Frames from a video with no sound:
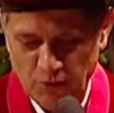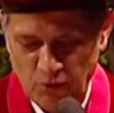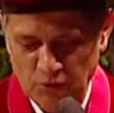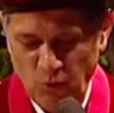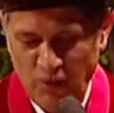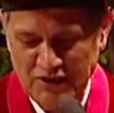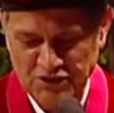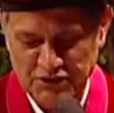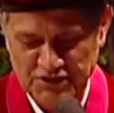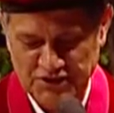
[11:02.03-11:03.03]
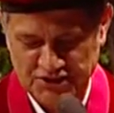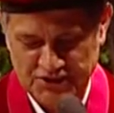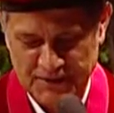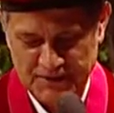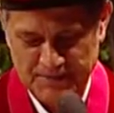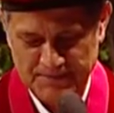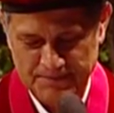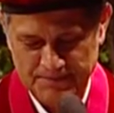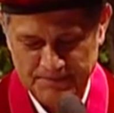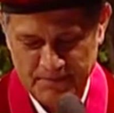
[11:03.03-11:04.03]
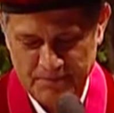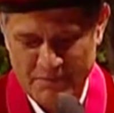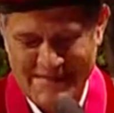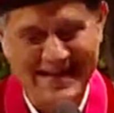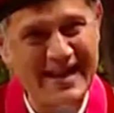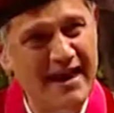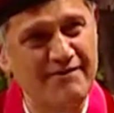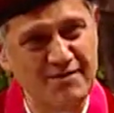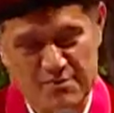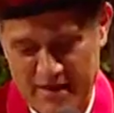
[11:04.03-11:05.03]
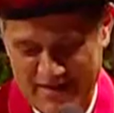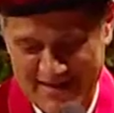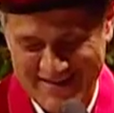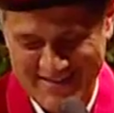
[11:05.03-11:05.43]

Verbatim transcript: the world wants you to succeed, but not everybody,